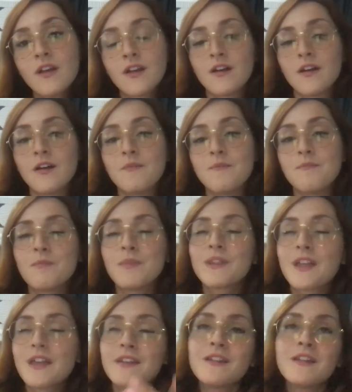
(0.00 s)

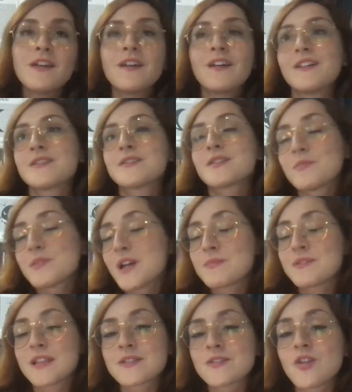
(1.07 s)
But then
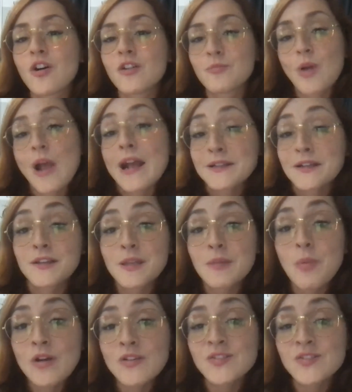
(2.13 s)
sometimes that's not practically
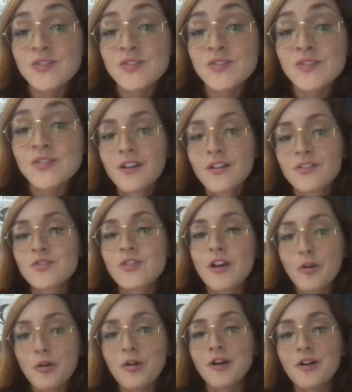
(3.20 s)
possible. So
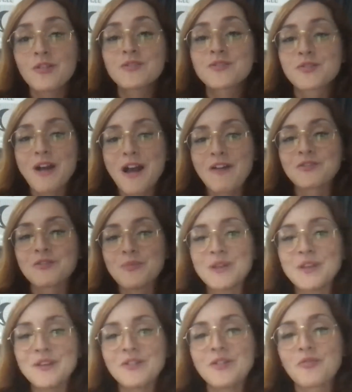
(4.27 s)
I also have to be,
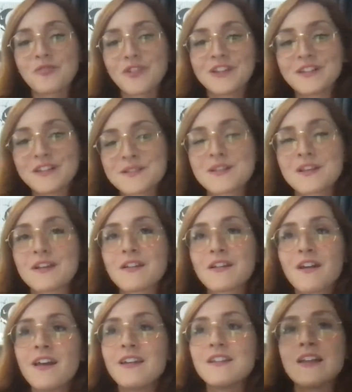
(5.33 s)
you know,
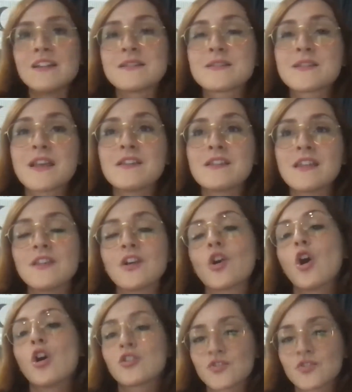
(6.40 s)
realistic and say that there
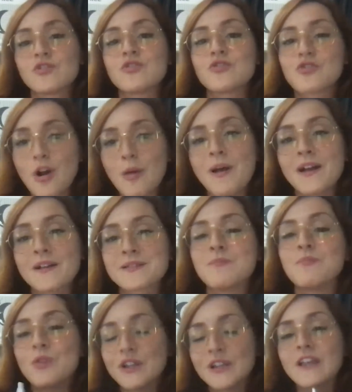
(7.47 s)
are certain drawbacks
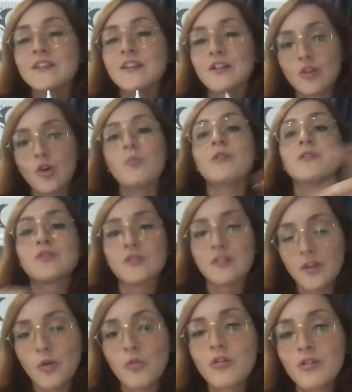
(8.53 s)
in bringing the global to the
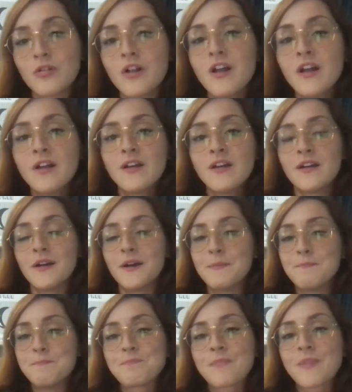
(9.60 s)
local.
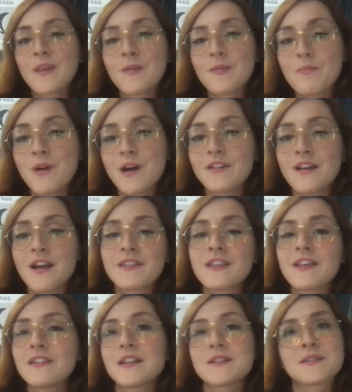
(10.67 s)
But I
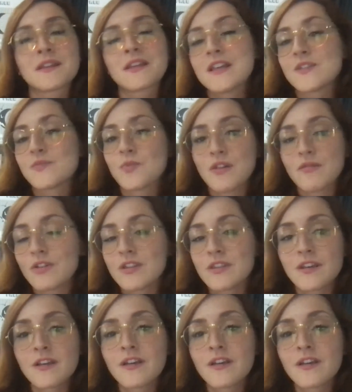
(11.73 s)
think that's the case with everything.